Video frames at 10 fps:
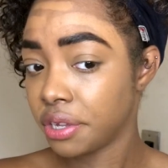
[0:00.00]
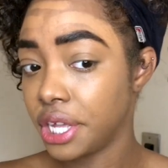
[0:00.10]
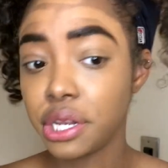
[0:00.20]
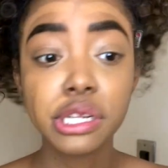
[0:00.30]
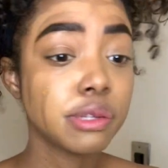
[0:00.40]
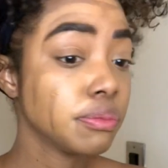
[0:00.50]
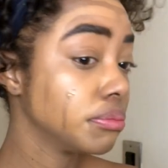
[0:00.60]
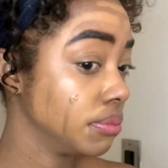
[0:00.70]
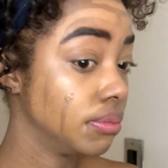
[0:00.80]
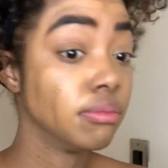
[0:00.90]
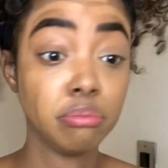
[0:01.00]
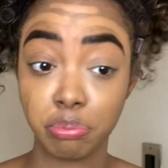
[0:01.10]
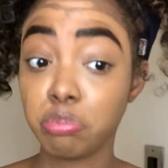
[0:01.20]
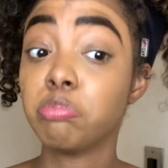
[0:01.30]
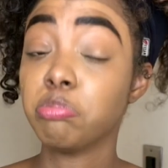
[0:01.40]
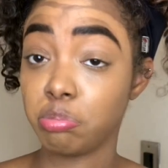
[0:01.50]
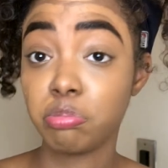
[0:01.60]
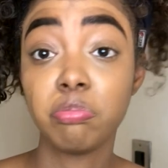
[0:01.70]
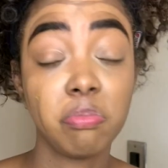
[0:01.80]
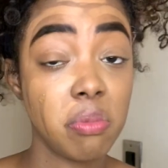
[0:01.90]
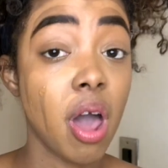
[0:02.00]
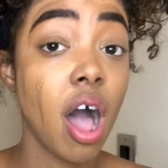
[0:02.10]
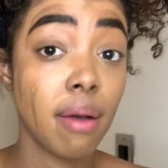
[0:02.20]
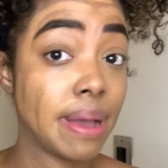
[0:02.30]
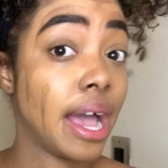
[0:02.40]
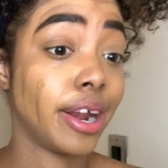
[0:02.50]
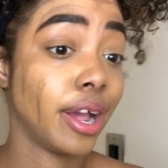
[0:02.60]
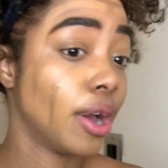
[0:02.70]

It looks not bad